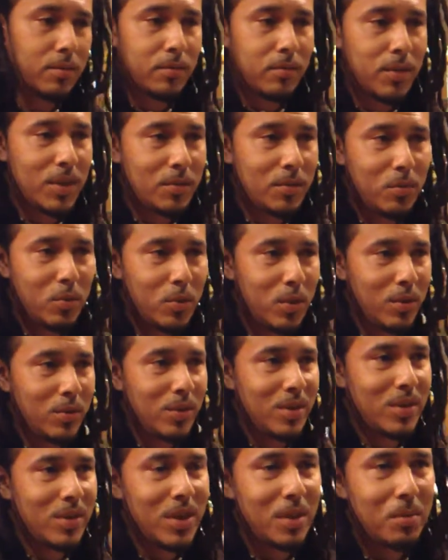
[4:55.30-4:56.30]
This morning,
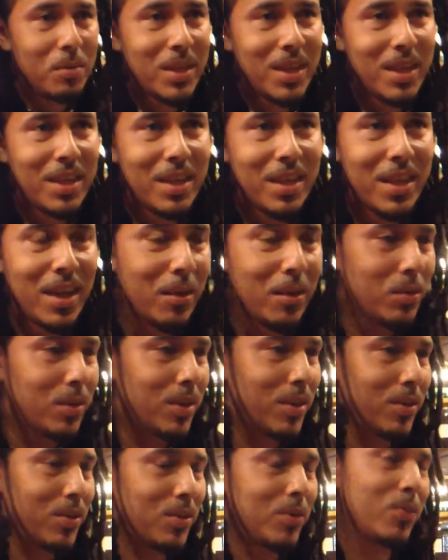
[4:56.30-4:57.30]
just coming in here, I was
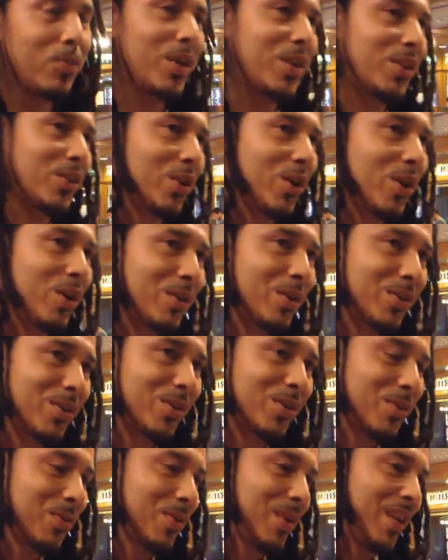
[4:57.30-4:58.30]
listening to Ray Charles,
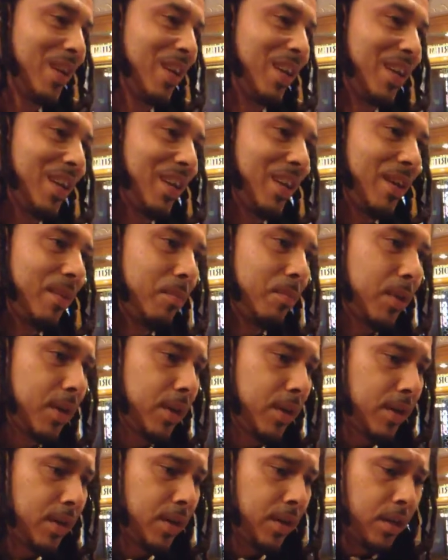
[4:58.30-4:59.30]
you know.
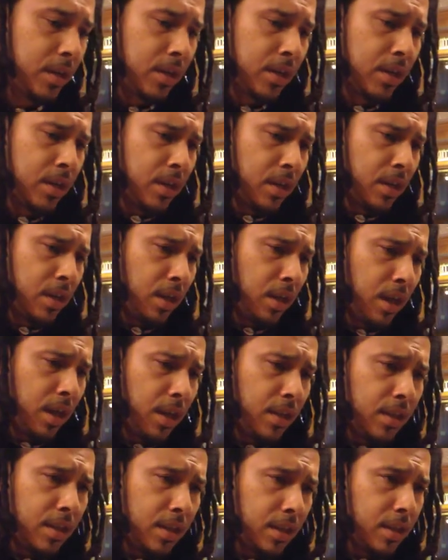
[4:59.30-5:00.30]
But I
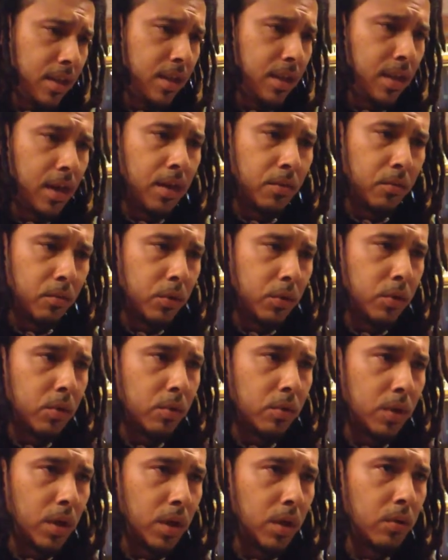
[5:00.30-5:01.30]
think that our
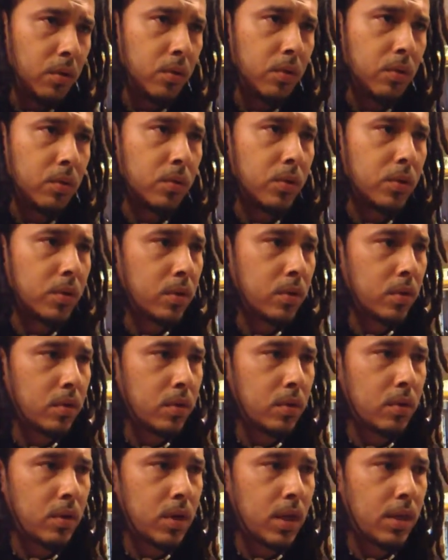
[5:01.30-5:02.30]
real heroes,
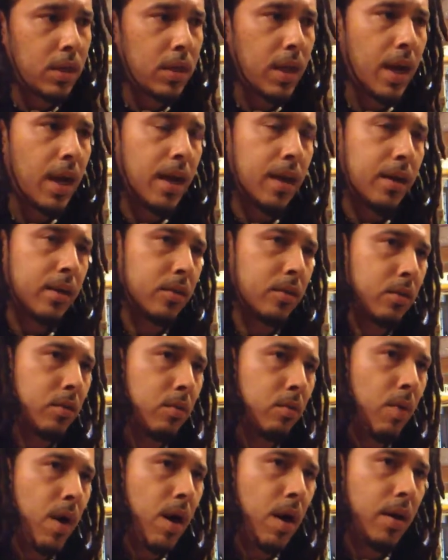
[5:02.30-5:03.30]
they died, you
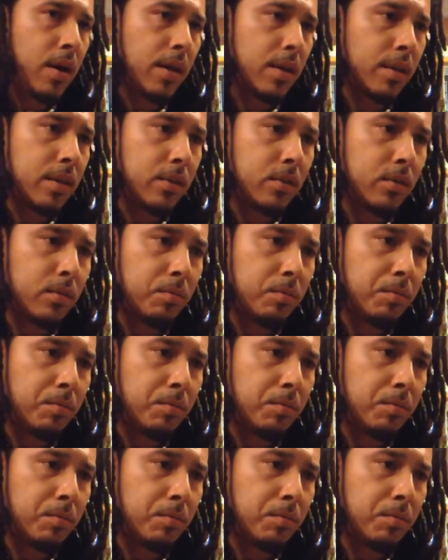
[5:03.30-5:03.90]
know, wow, and you